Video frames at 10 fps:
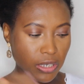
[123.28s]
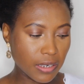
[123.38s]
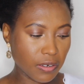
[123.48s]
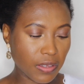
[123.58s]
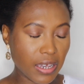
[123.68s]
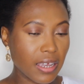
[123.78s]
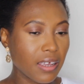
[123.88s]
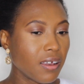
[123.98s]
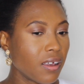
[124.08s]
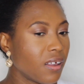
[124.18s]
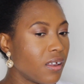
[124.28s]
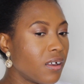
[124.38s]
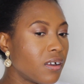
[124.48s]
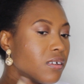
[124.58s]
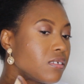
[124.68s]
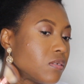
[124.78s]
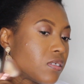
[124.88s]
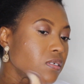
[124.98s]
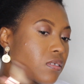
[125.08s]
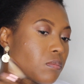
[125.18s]
shadow there. So I'm
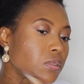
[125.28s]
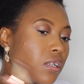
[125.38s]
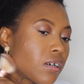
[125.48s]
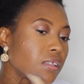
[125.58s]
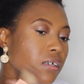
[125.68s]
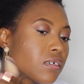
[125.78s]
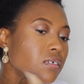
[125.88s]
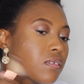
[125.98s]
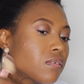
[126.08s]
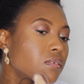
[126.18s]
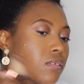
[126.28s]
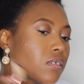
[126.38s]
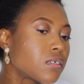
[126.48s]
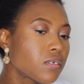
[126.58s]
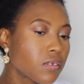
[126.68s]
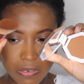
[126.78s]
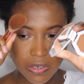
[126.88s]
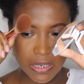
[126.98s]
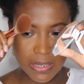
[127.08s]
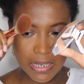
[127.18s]
just going to apply that.
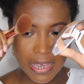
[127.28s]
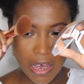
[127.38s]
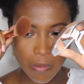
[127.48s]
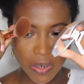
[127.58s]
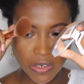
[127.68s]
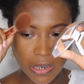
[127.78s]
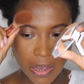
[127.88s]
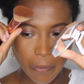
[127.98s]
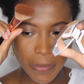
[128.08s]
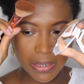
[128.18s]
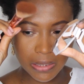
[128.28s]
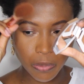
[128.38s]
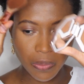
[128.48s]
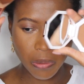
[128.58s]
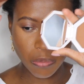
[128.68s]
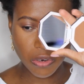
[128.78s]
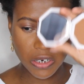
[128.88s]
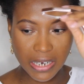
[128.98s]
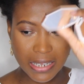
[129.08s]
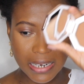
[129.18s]
If you can see how much I picked up on the
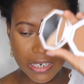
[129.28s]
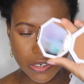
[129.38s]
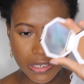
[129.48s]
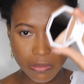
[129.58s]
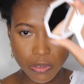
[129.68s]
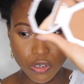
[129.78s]
brush, and literally there